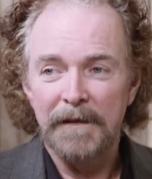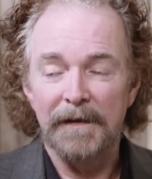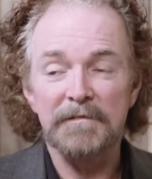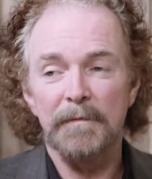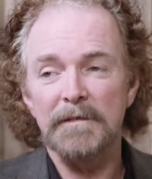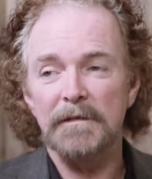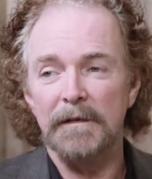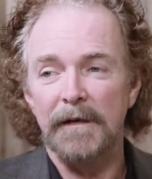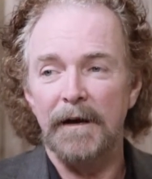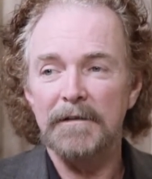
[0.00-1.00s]

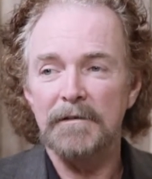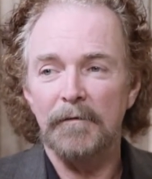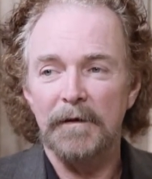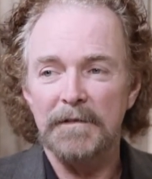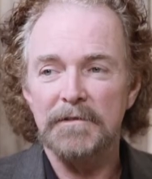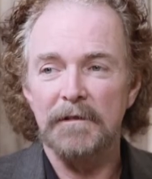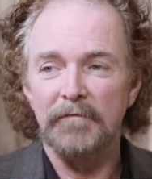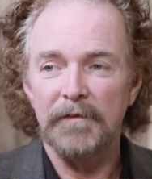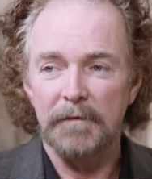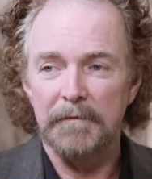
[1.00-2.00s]
Especially, I shot weddings in the
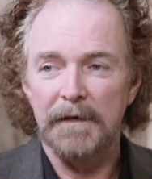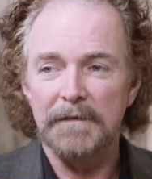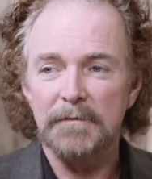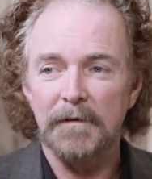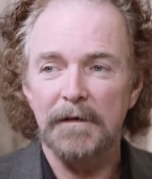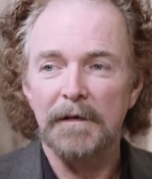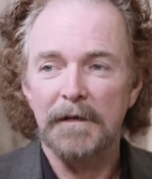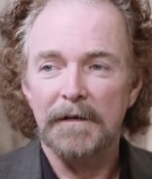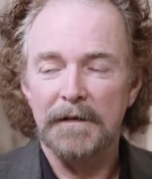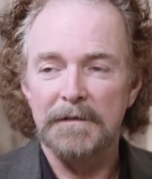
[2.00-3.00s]
film days where
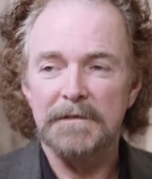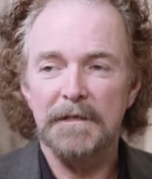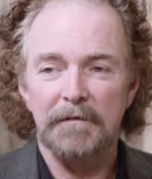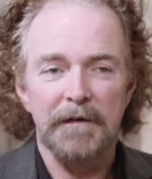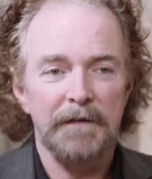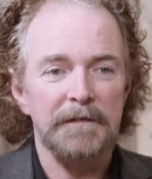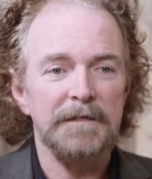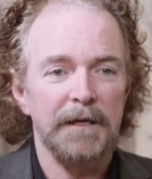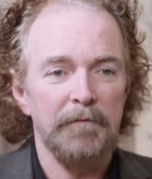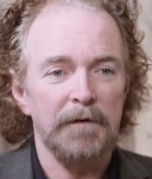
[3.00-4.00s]
you'd sit around the
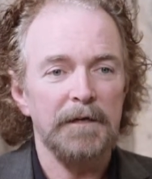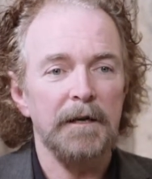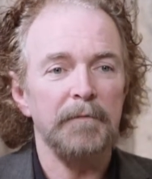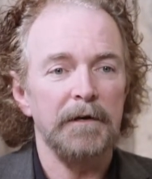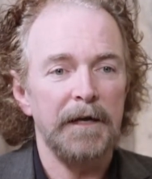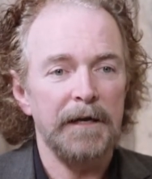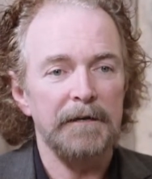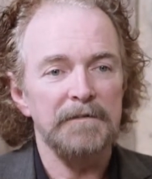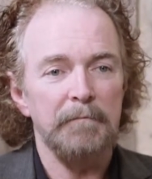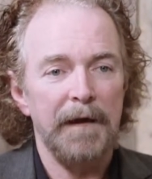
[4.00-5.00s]
table and cut up your
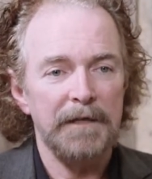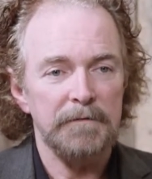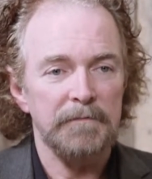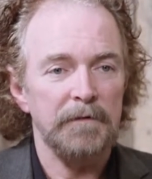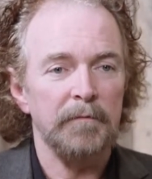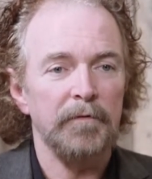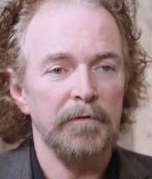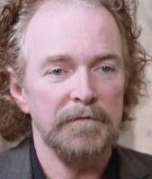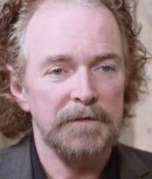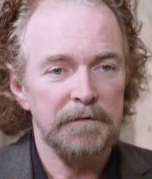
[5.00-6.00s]
negatives and match them to the
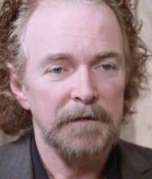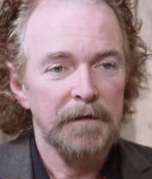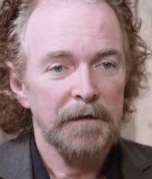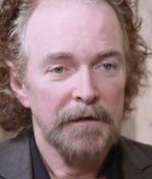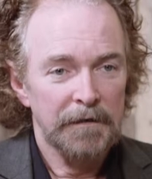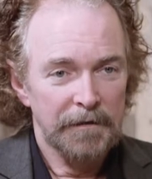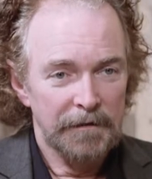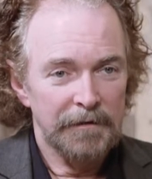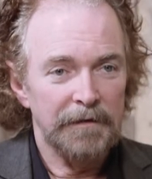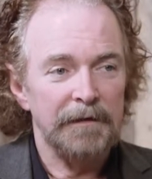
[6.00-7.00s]
proofs.
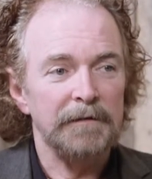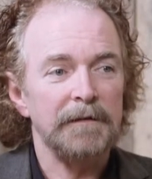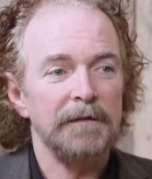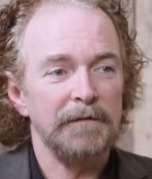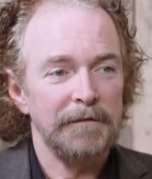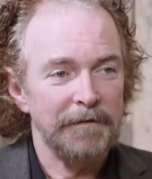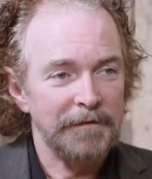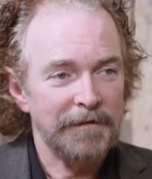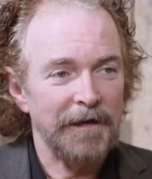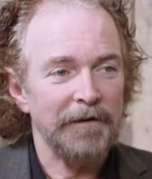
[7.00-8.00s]
And then
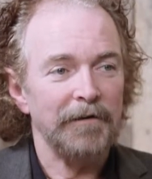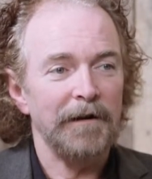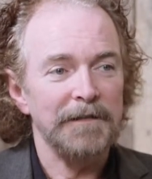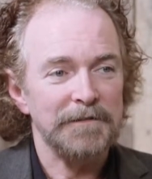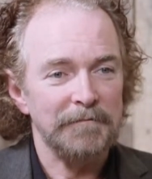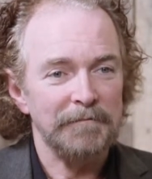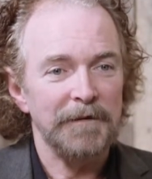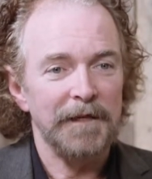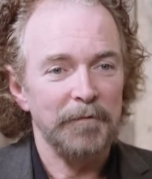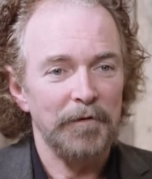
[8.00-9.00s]
categorize them,
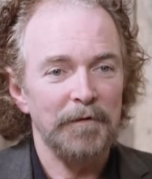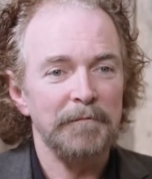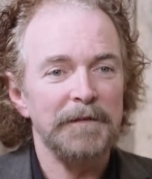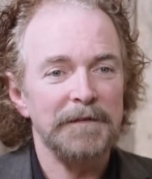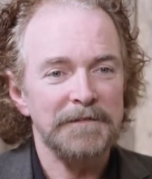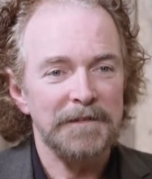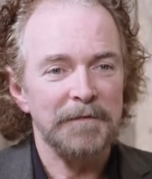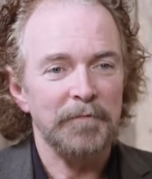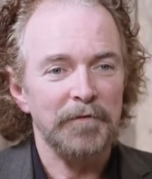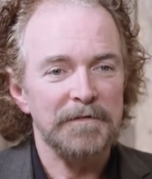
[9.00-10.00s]
label them, then send
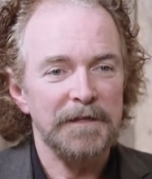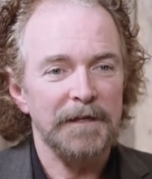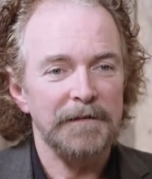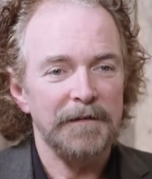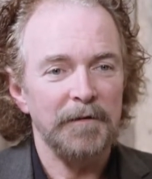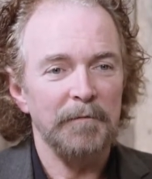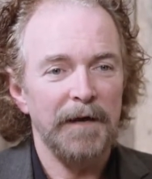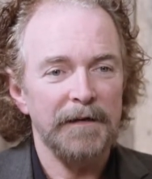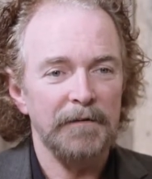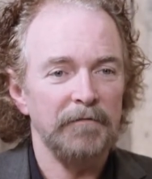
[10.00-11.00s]
the proofs out. They come
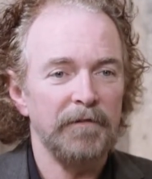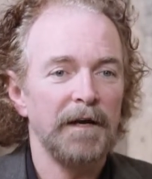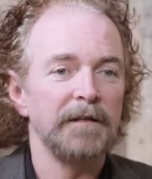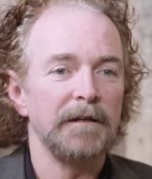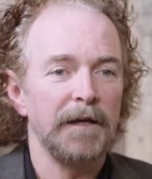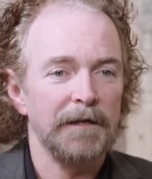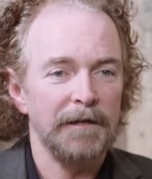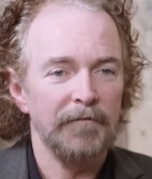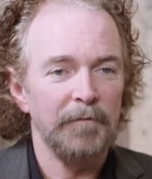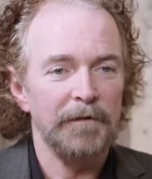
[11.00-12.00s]
back and you find the
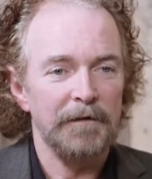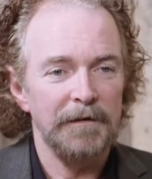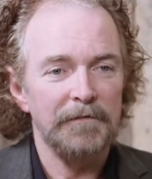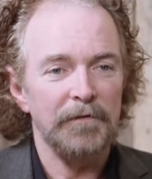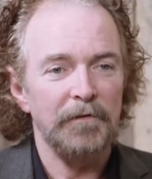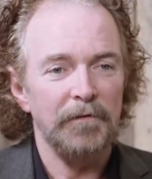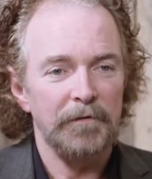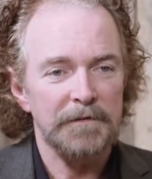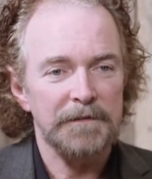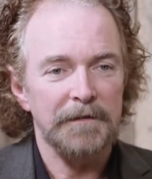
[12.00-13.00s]
negative, put it into a
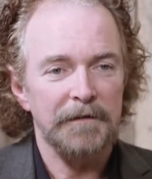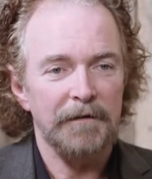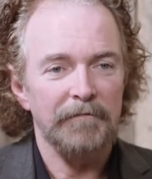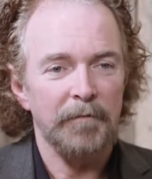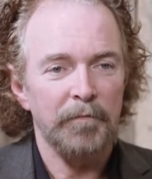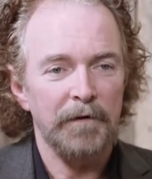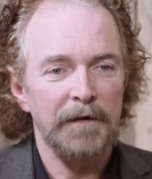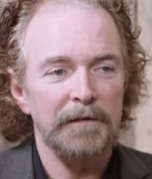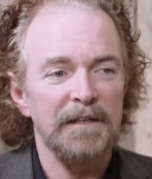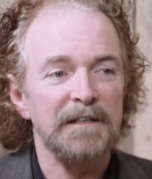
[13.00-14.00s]
holder, send it off for
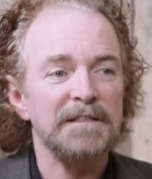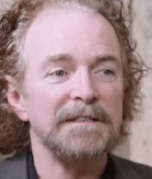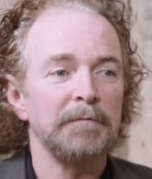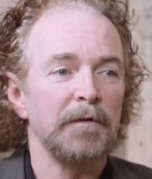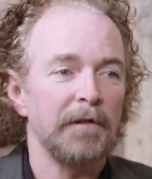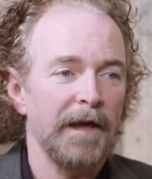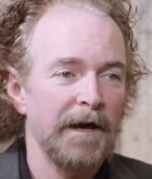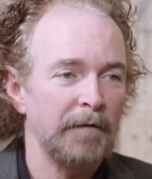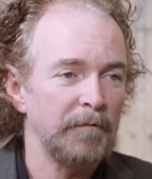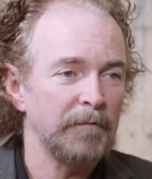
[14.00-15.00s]
printing, then assemble the
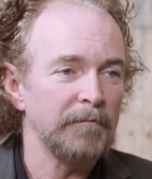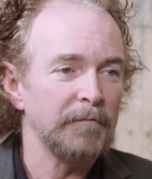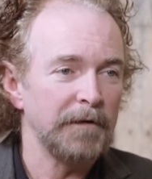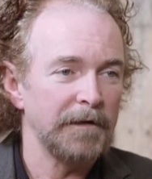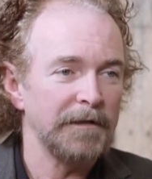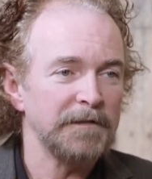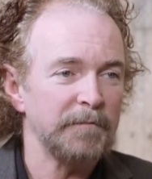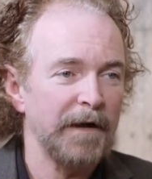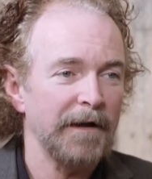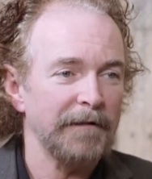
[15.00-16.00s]
album when it gets
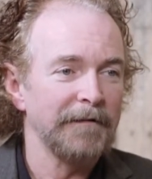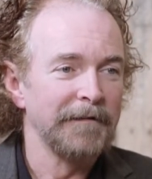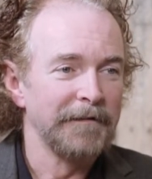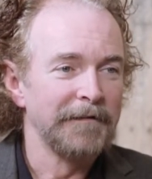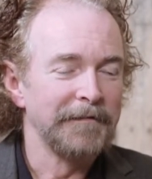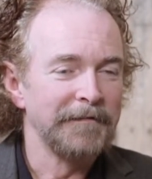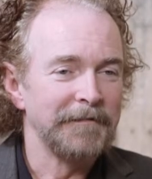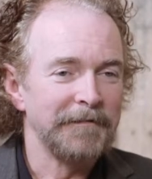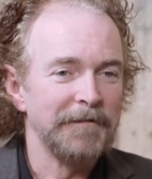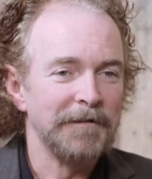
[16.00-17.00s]
back
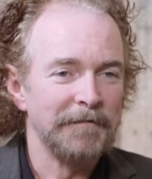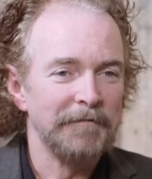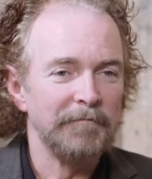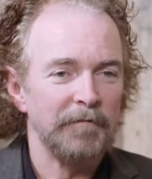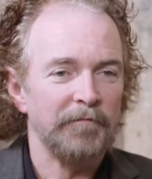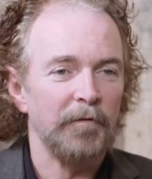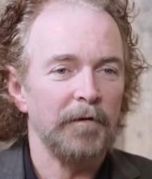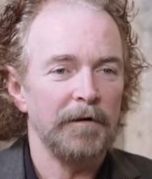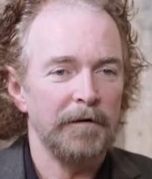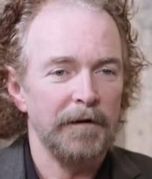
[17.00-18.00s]
for
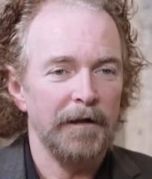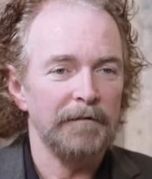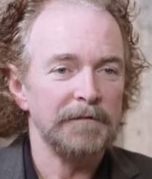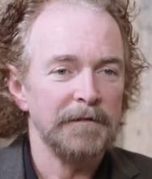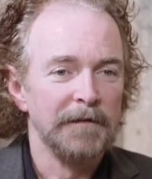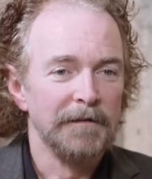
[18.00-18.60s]
$400.